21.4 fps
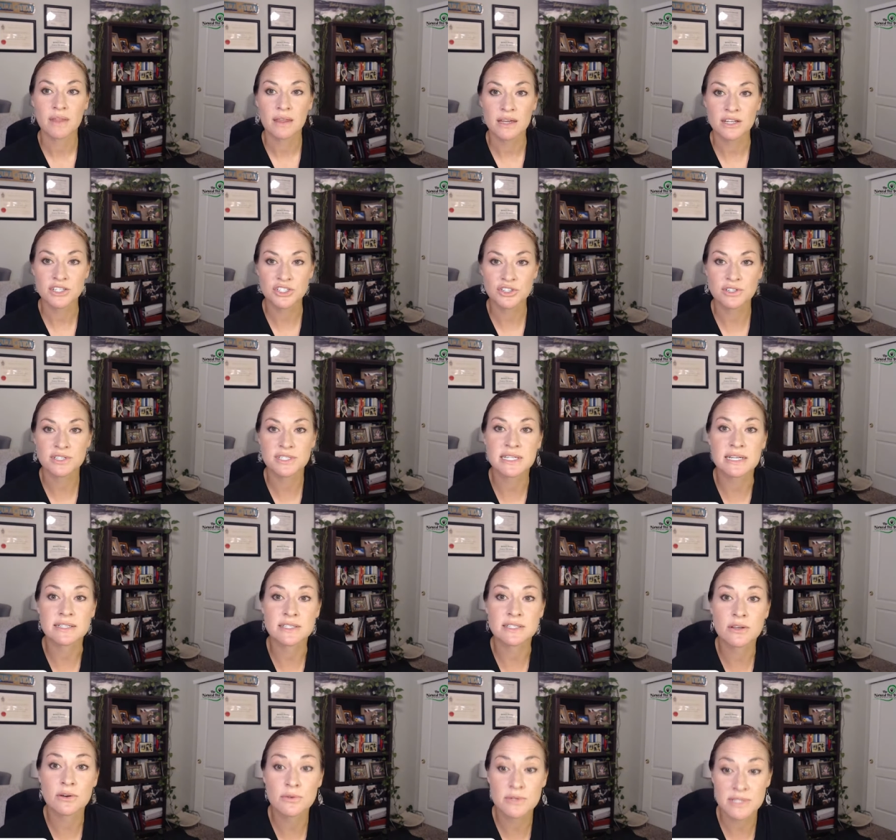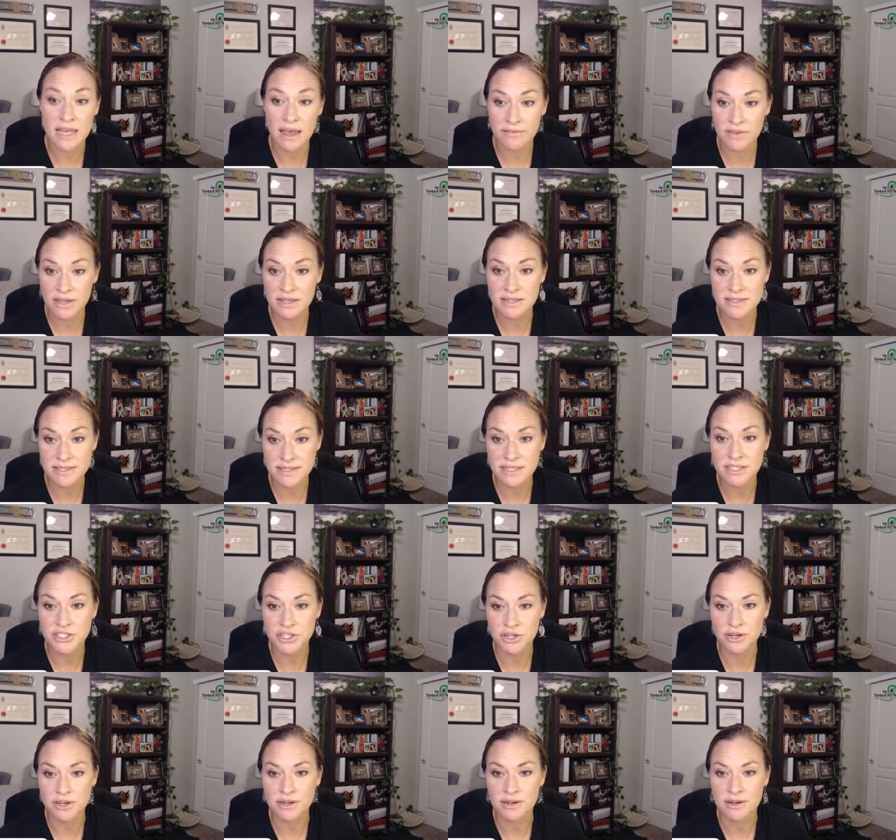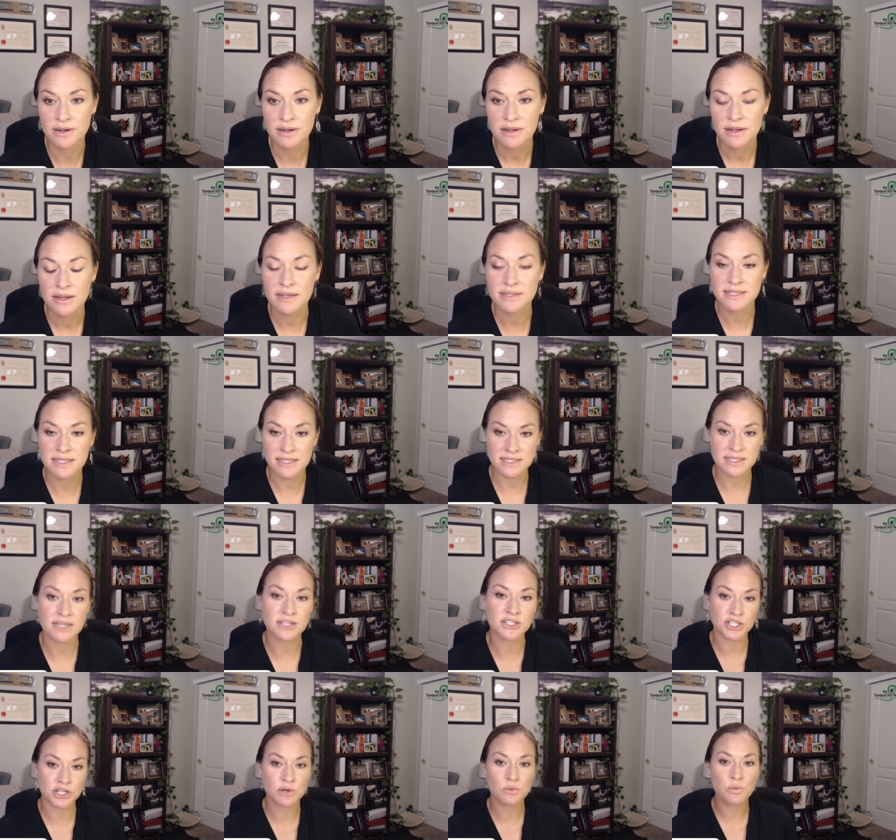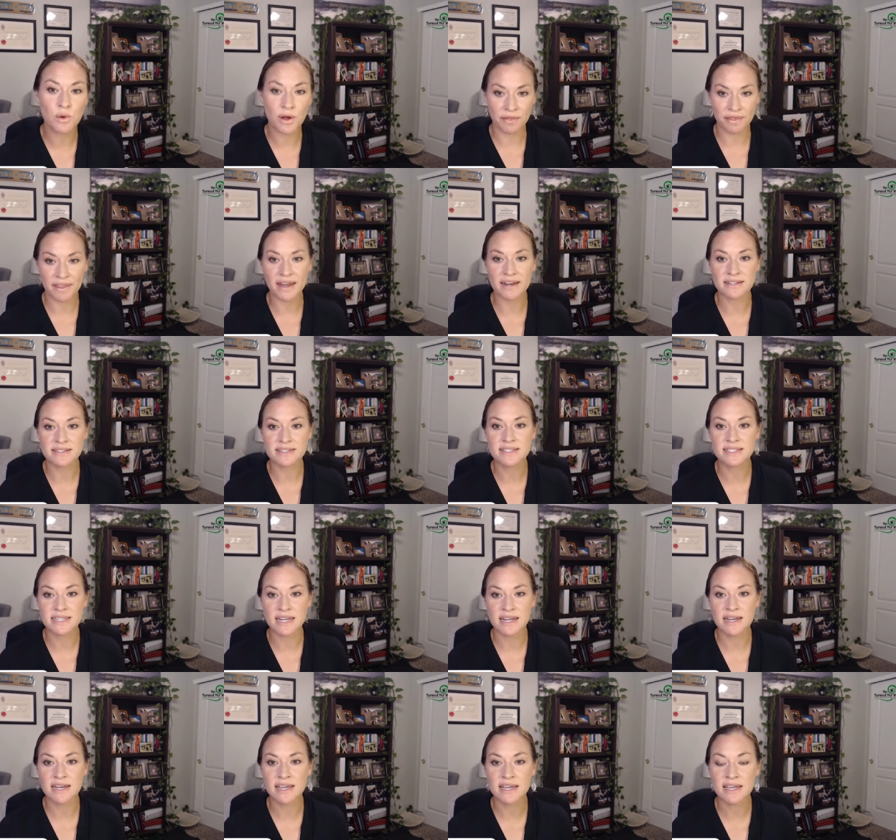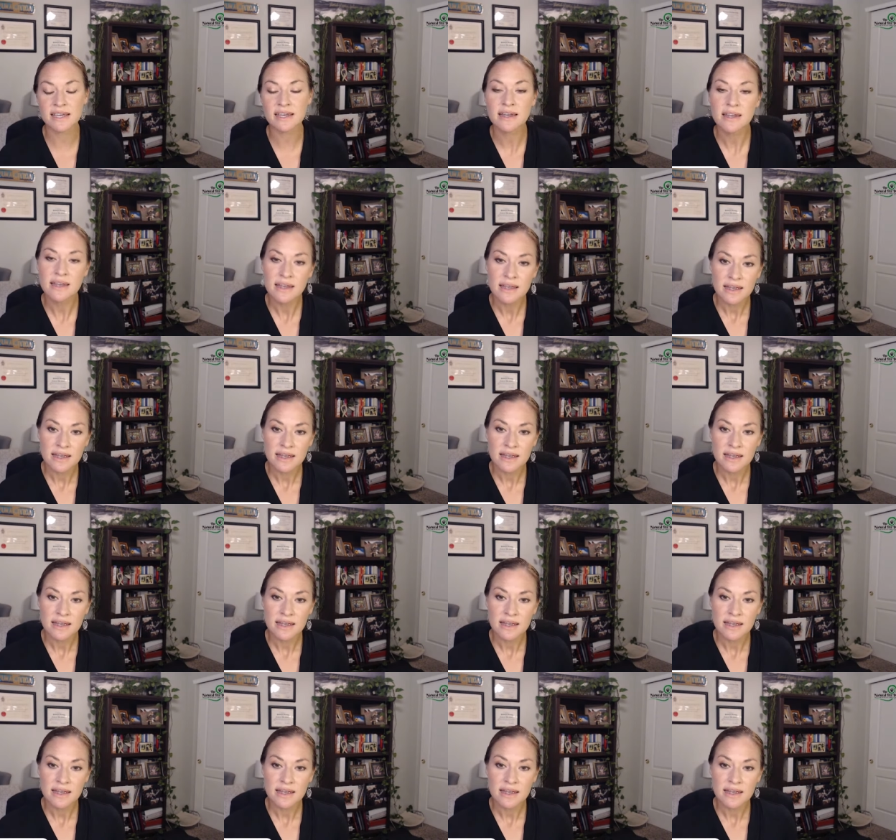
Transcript: Interesting. So it was having a seizure is essentially what that is stating,